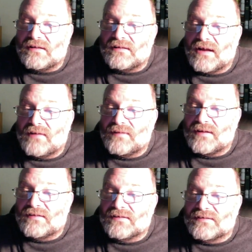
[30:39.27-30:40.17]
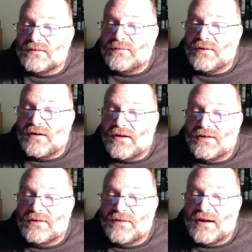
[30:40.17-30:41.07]
Dave Nicholson, where are
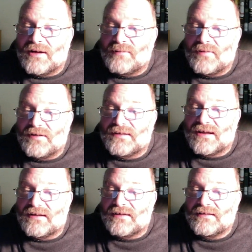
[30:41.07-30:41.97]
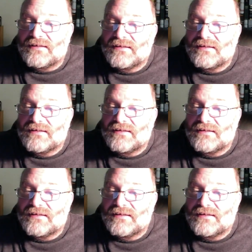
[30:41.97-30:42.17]
you at? Montana?